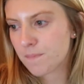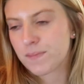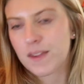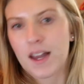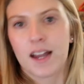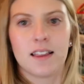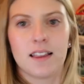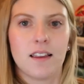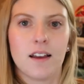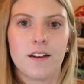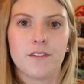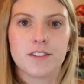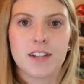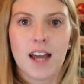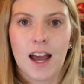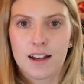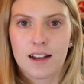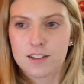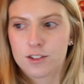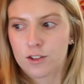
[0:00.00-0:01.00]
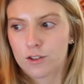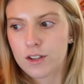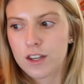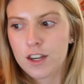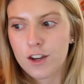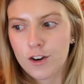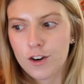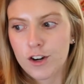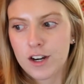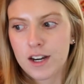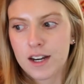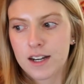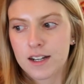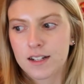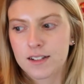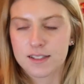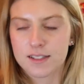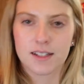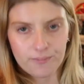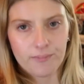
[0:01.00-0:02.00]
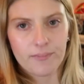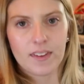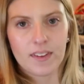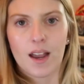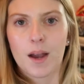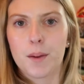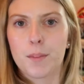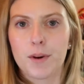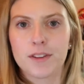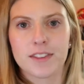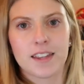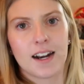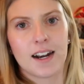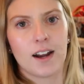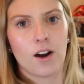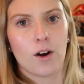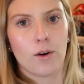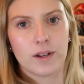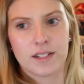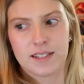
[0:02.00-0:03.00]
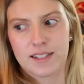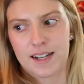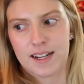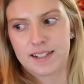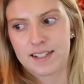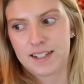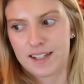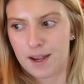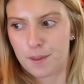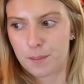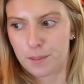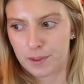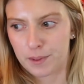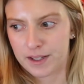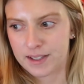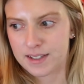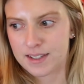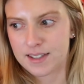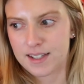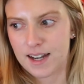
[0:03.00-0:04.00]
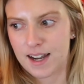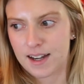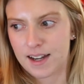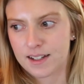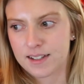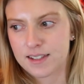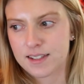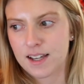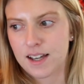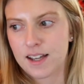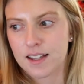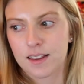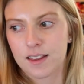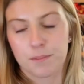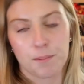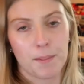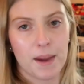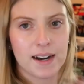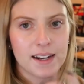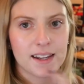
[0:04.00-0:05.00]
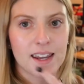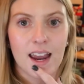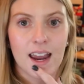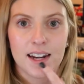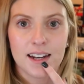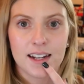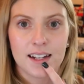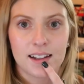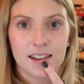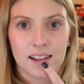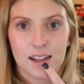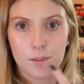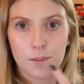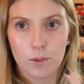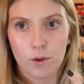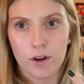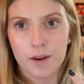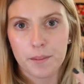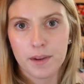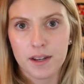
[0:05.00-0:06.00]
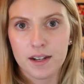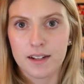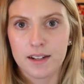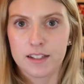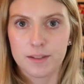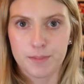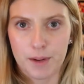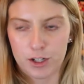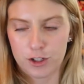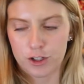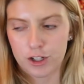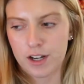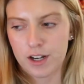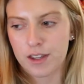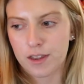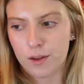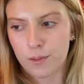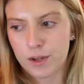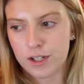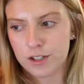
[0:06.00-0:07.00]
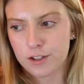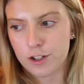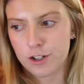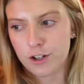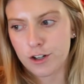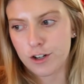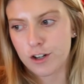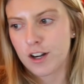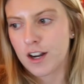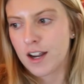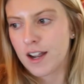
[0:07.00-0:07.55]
I love tassel earrings. I put that I always like to get Blistex medicated lip ointment, especially in the winter.